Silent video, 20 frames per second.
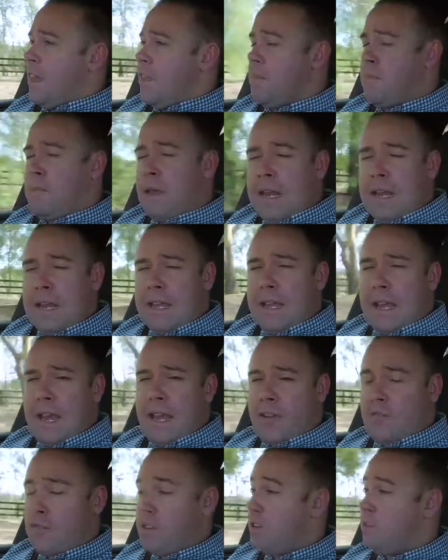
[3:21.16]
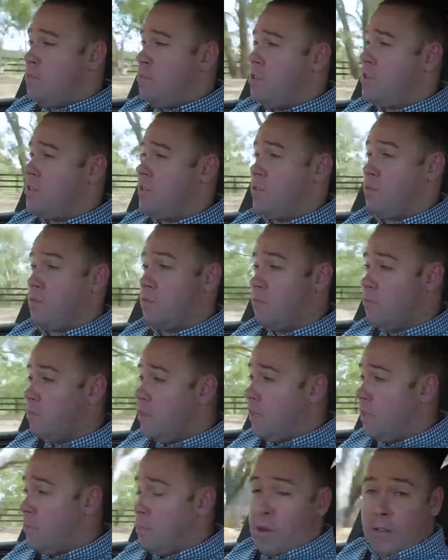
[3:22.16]
The PDK transmission is
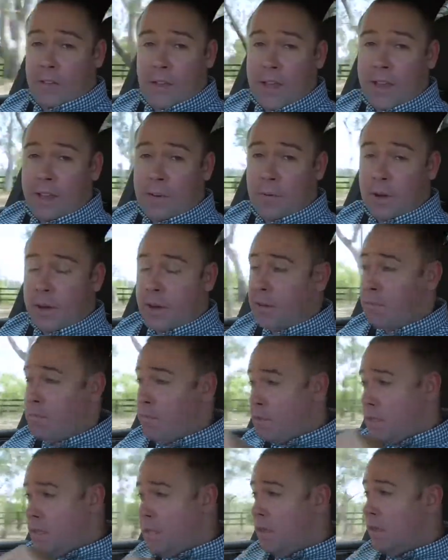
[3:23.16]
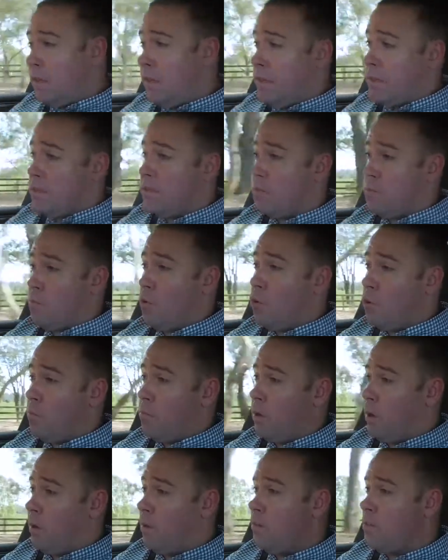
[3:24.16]
really well calibrated, particularly in the sport
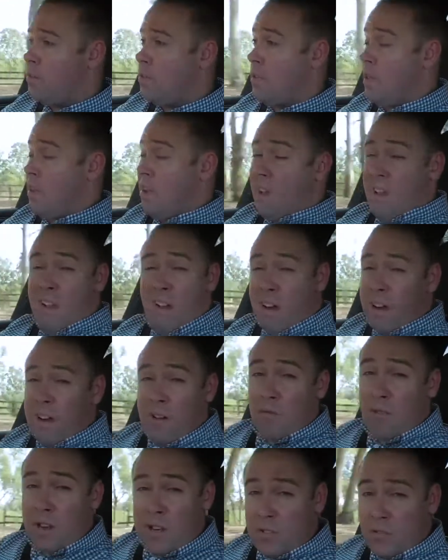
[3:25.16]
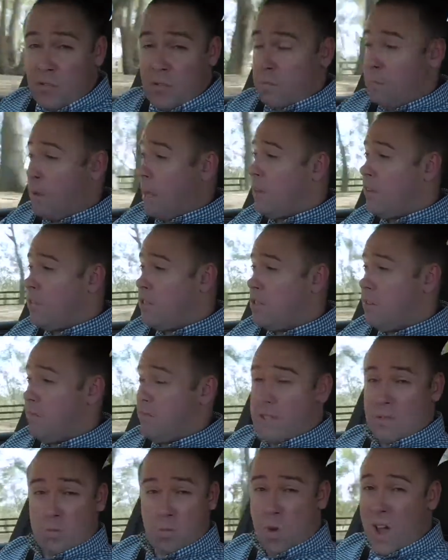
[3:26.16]
modes. I didn't reach for the pedal
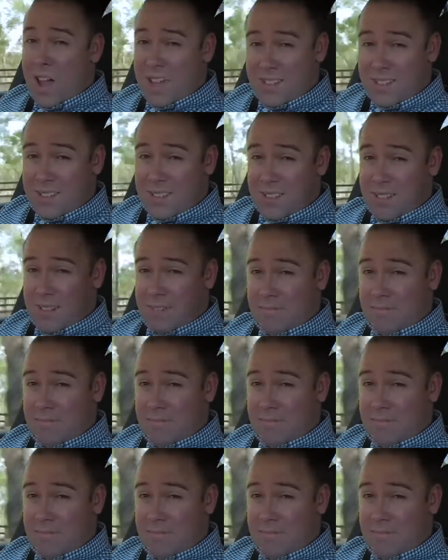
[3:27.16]
shifters once.